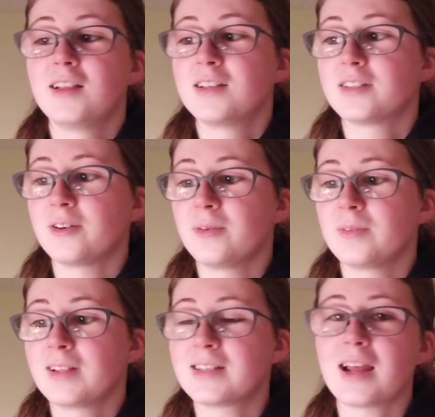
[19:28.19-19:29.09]
So
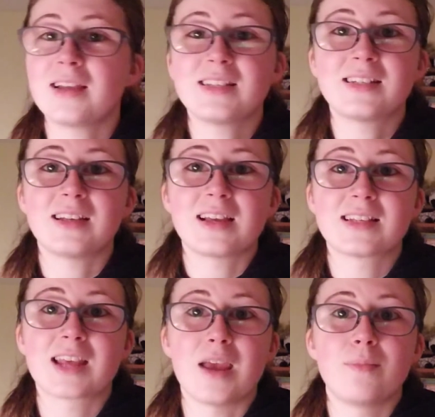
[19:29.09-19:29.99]
it's nice to
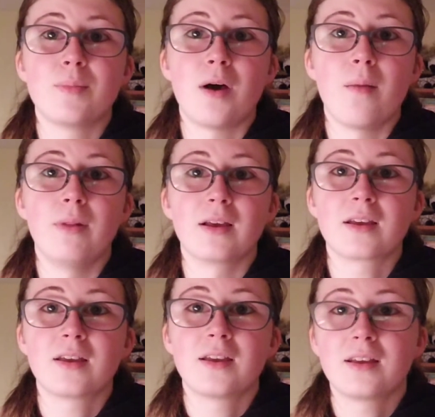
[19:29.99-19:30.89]
escape the
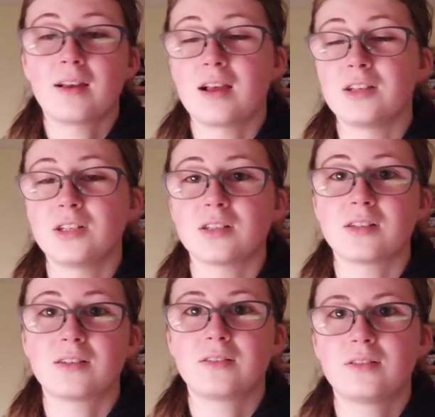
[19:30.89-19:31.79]
public and just